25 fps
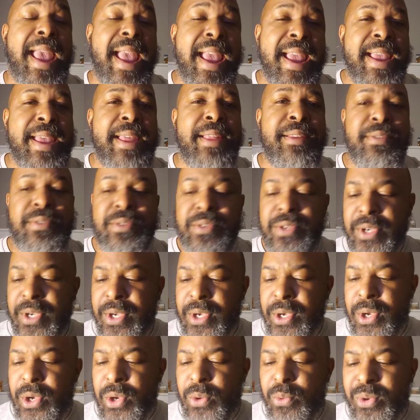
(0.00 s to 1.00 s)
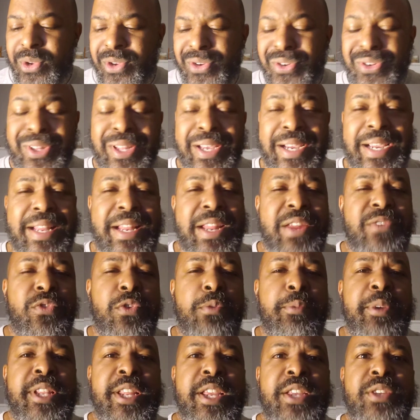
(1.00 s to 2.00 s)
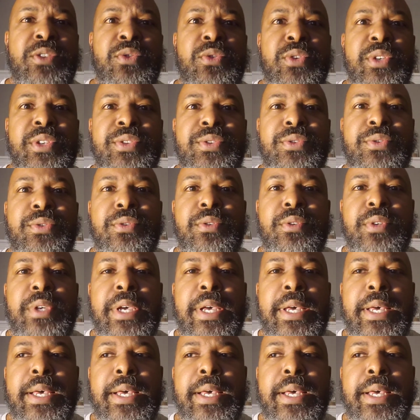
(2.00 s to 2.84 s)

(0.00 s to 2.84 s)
And when you're looking at it from an interest